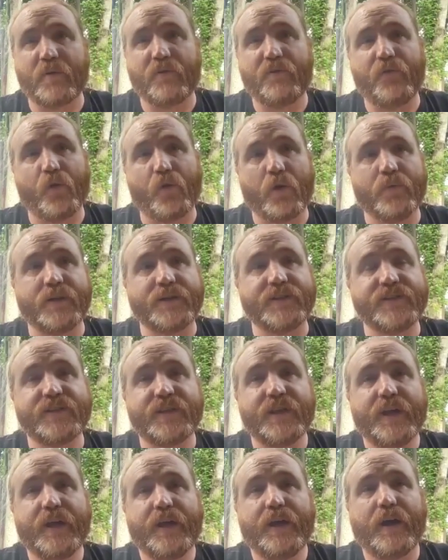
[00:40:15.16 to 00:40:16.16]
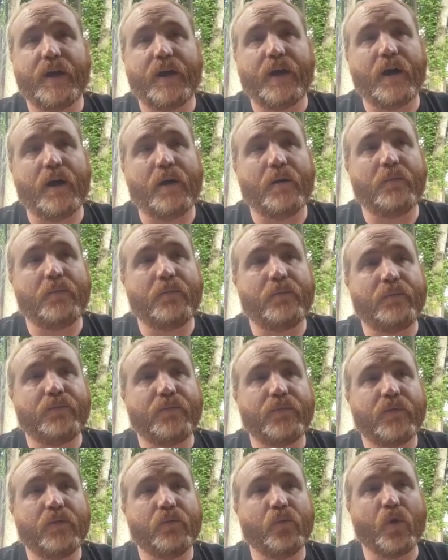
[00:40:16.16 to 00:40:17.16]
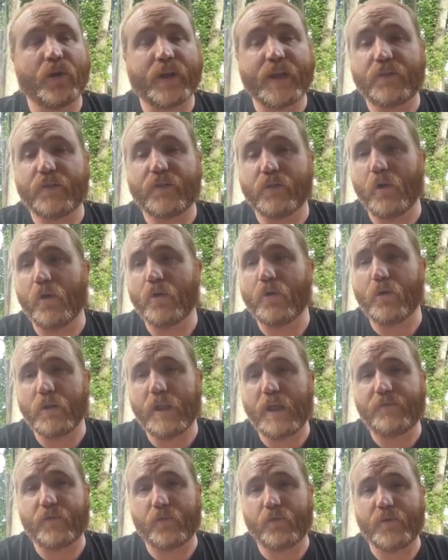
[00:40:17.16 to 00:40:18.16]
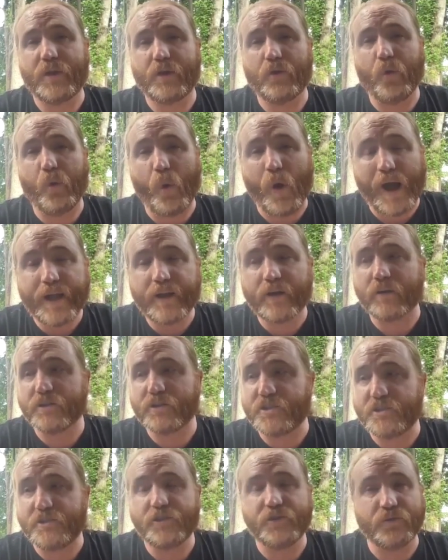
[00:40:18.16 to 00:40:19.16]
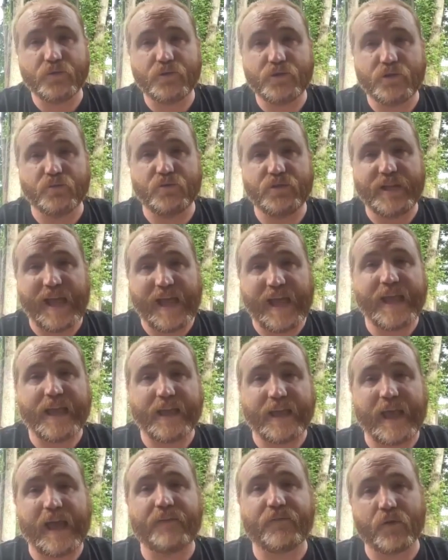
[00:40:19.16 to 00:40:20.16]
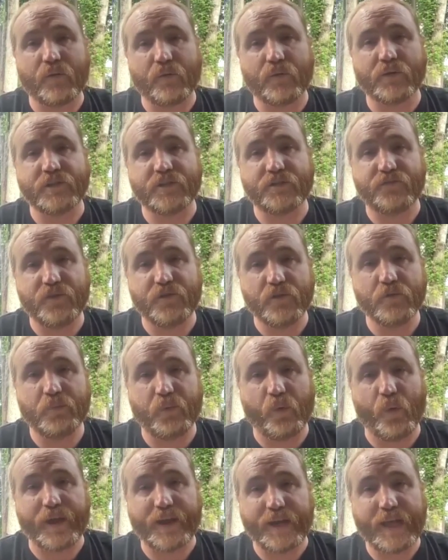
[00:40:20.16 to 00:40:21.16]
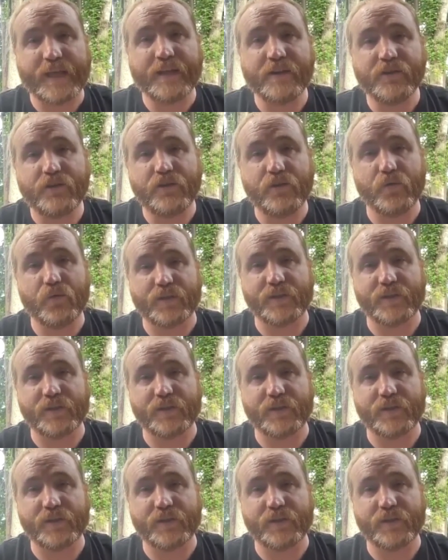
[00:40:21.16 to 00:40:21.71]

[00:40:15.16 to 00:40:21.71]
performance. Working at the local level requires you to take everyone's viewpoint into